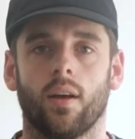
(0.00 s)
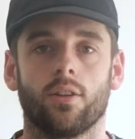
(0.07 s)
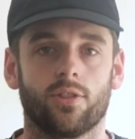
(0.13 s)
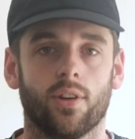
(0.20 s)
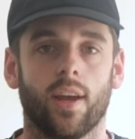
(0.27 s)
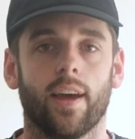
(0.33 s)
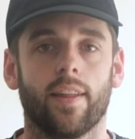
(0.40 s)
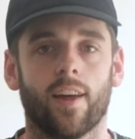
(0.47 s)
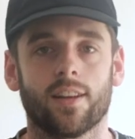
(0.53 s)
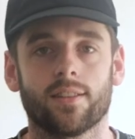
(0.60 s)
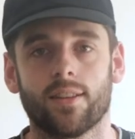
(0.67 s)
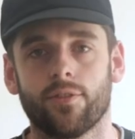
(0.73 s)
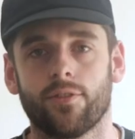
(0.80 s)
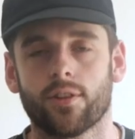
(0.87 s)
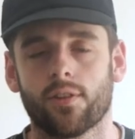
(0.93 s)
So yeah,
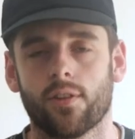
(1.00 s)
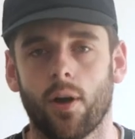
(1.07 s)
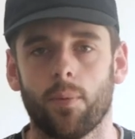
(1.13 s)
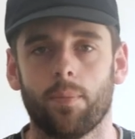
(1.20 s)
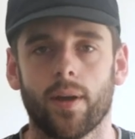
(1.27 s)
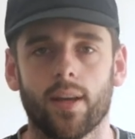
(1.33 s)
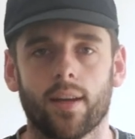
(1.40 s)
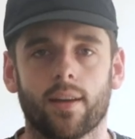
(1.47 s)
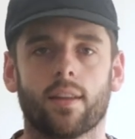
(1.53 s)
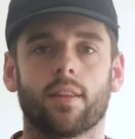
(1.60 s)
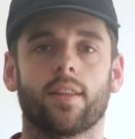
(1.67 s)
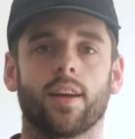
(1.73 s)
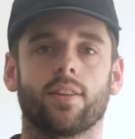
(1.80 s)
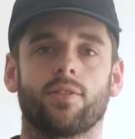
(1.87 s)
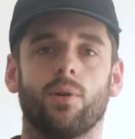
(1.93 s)
that's it for Snowpeak.
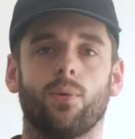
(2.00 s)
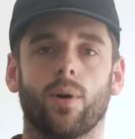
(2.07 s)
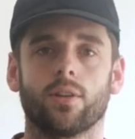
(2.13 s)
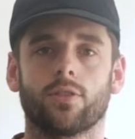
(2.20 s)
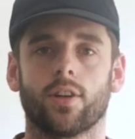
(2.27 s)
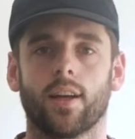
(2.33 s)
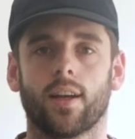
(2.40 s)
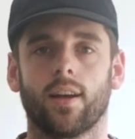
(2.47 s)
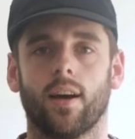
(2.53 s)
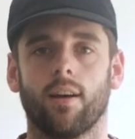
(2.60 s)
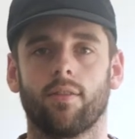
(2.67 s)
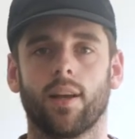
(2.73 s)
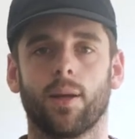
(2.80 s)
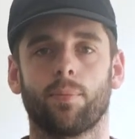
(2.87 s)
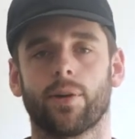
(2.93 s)
Thanks for watching, I
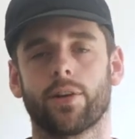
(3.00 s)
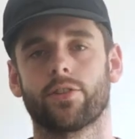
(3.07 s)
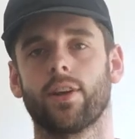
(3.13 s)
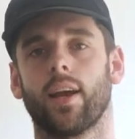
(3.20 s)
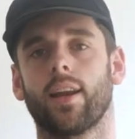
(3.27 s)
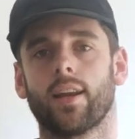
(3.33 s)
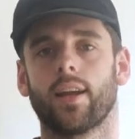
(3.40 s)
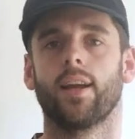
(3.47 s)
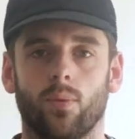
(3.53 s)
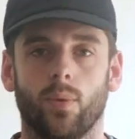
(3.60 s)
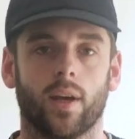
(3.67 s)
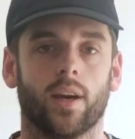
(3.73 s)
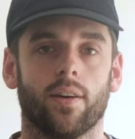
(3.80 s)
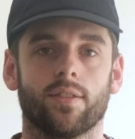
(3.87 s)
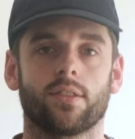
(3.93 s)
really appreciate it.
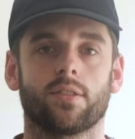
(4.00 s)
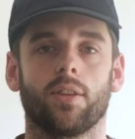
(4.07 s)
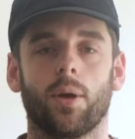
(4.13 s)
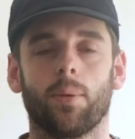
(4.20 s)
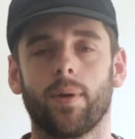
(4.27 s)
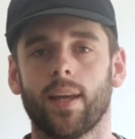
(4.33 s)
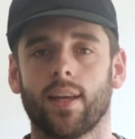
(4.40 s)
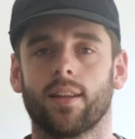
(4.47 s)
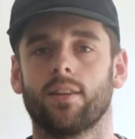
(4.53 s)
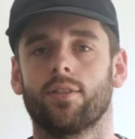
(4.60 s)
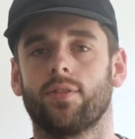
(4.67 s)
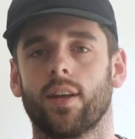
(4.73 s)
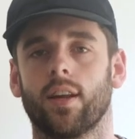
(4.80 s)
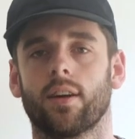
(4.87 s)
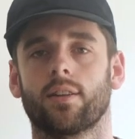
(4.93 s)
We covered Snowpeak in this
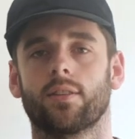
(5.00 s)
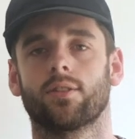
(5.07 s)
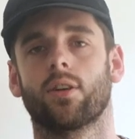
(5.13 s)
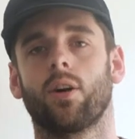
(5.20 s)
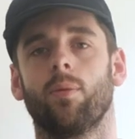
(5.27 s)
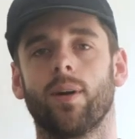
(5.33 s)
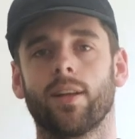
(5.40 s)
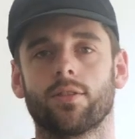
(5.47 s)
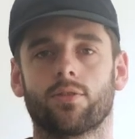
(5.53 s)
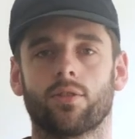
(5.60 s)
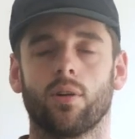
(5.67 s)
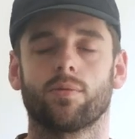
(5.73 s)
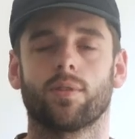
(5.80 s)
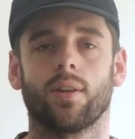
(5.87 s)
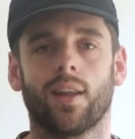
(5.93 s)
video because the comments
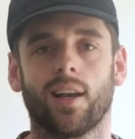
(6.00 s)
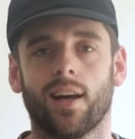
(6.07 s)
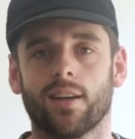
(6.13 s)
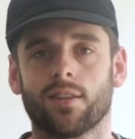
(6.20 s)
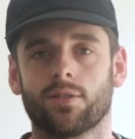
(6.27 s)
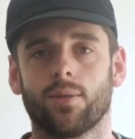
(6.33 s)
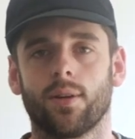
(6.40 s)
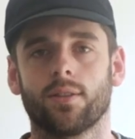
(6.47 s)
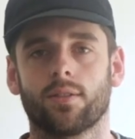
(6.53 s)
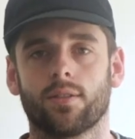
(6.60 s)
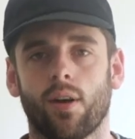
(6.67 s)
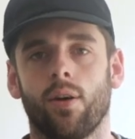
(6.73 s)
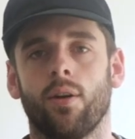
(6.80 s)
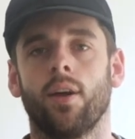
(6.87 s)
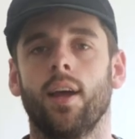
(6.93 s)
dropped on the last one.
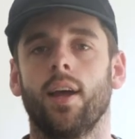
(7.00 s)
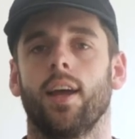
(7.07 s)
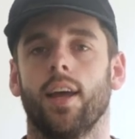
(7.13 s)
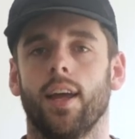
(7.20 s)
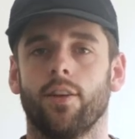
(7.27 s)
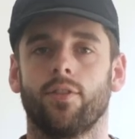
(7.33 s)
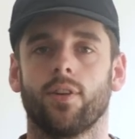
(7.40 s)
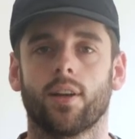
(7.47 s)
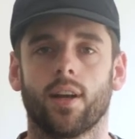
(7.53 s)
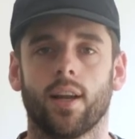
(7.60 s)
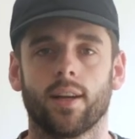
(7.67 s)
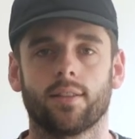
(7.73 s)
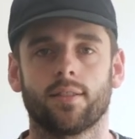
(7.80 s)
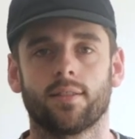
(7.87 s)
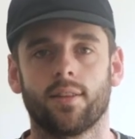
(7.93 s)
So if you'd
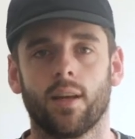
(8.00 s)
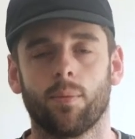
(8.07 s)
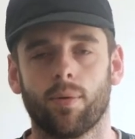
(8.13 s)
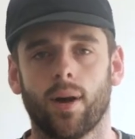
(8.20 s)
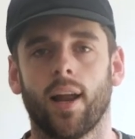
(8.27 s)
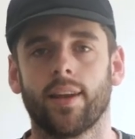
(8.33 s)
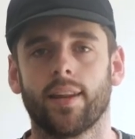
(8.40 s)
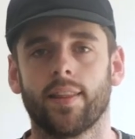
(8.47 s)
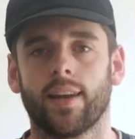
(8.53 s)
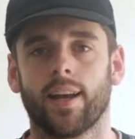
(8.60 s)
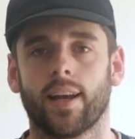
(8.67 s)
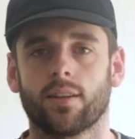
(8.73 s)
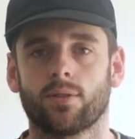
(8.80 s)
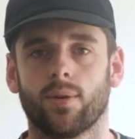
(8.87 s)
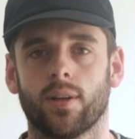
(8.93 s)
like to see a brand in the
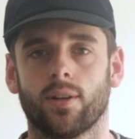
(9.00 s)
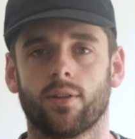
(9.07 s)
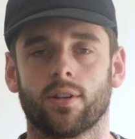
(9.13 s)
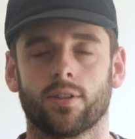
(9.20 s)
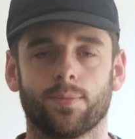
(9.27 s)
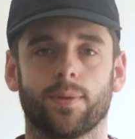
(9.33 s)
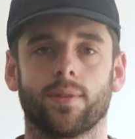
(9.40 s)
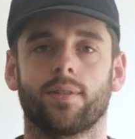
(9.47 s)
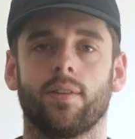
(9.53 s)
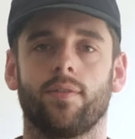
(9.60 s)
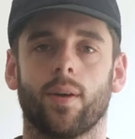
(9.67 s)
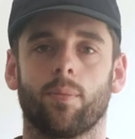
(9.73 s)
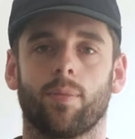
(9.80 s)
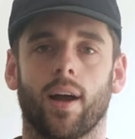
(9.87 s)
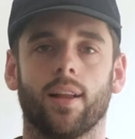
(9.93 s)
next one or a
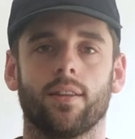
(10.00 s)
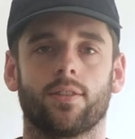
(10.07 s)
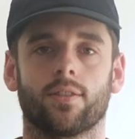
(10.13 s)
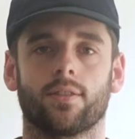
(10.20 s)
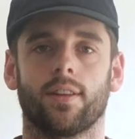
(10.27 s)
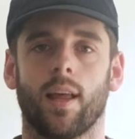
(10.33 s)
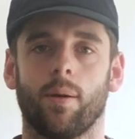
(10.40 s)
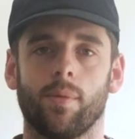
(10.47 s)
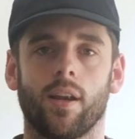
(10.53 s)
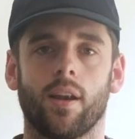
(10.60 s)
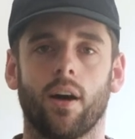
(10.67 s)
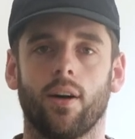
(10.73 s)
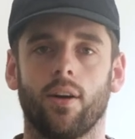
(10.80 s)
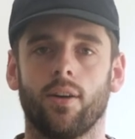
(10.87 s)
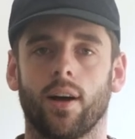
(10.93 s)
specific brand, just let me
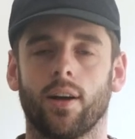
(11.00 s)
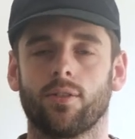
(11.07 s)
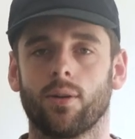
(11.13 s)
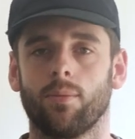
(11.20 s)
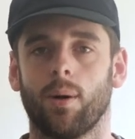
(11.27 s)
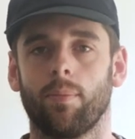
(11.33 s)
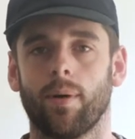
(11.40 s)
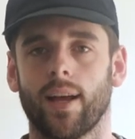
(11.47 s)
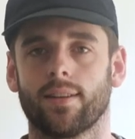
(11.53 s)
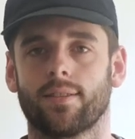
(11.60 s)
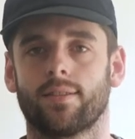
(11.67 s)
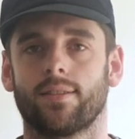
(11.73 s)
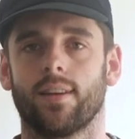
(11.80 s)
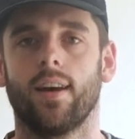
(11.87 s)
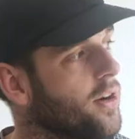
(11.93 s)
know, I'll do my
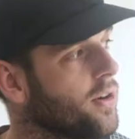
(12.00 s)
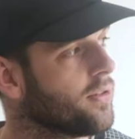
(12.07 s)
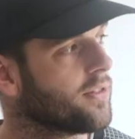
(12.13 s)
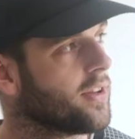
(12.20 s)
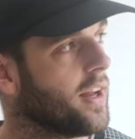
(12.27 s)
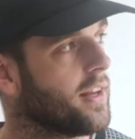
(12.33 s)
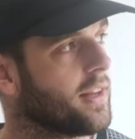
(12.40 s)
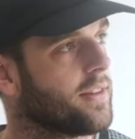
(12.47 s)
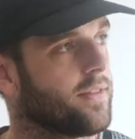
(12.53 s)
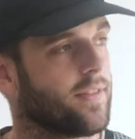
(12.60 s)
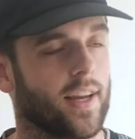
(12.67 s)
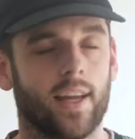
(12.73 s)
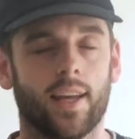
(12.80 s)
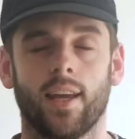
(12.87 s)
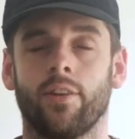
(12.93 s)
best.
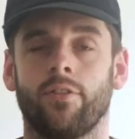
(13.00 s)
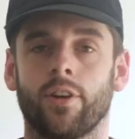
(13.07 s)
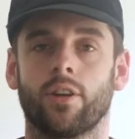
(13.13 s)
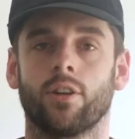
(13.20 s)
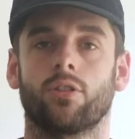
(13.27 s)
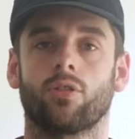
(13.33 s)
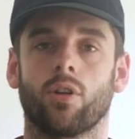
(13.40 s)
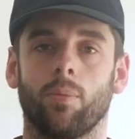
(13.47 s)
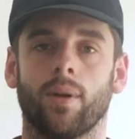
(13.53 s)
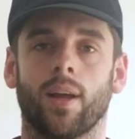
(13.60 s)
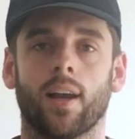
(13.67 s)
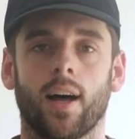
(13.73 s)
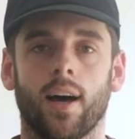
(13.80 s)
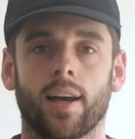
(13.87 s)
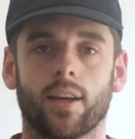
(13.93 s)
Alternatively, if you could drop me
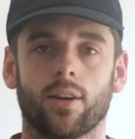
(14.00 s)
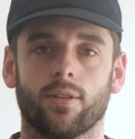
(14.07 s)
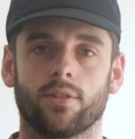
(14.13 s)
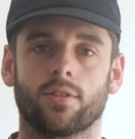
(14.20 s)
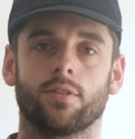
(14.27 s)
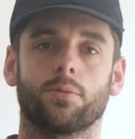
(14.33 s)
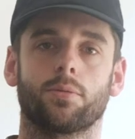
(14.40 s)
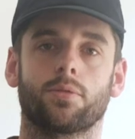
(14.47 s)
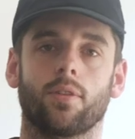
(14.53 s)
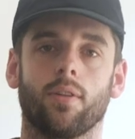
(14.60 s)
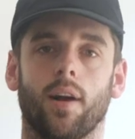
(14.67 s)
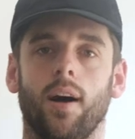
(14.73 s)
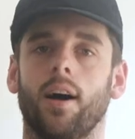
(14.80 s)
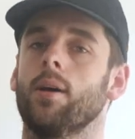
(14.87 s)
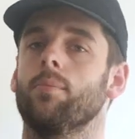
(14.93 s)
a like or
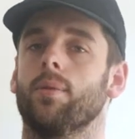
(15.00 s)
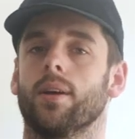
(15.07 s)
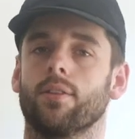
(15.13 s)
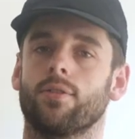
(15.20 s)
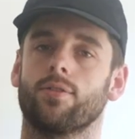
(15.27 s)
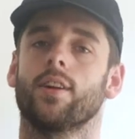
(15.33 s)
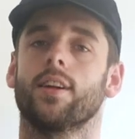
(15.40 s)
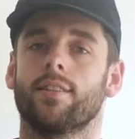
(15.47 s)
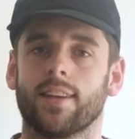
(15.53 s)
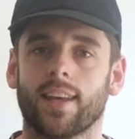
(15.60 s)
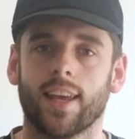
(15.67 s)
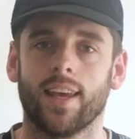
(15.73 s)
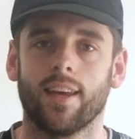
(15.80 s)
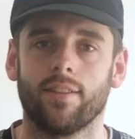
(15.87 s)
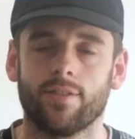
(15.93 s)
subscribe, it's free to
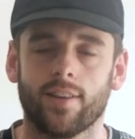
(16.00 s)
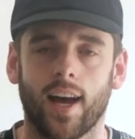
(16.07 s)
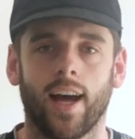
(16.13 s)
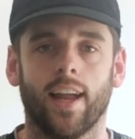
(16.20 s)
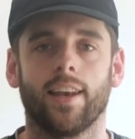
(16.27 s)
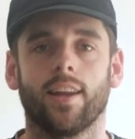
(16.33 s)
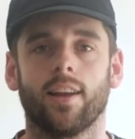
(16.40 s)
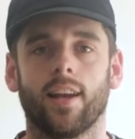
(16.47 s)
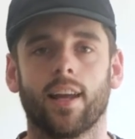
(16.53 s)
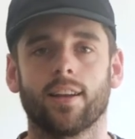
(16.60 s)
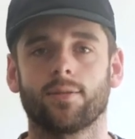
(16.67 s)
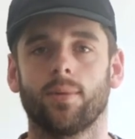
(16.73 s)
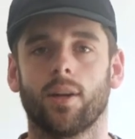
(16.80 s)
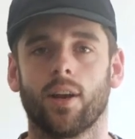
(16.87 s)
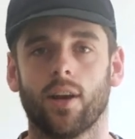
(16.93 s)
give and it
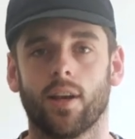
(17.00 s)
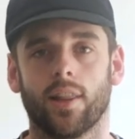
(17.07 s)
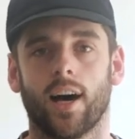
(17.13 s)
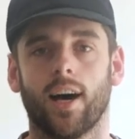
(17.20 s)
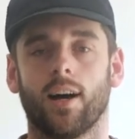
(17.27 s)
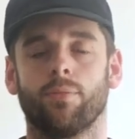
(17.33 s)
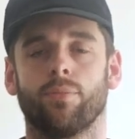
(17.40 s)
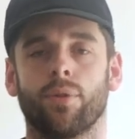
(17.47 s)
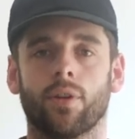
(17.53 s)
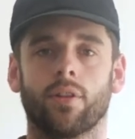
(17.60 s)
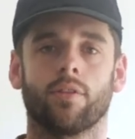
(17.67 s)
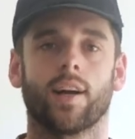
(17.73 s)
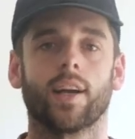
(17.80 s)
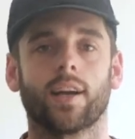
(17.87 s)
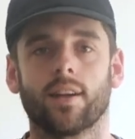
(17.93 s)
lets me know that I'm doing
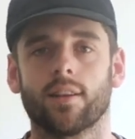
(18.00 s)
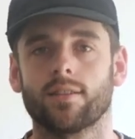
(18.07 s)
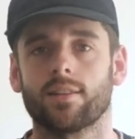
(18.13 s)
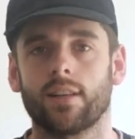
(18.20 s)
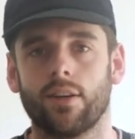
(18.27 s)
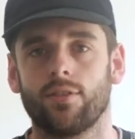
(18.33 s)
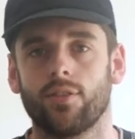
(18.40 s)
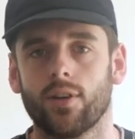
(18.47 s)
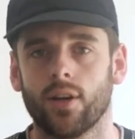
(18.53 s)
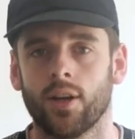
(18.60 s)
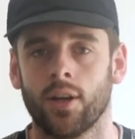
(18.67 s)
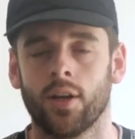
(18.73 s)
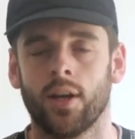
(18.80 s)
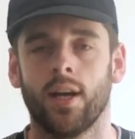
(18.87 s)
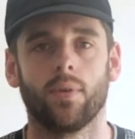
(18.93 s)
the right kind of stuff for you.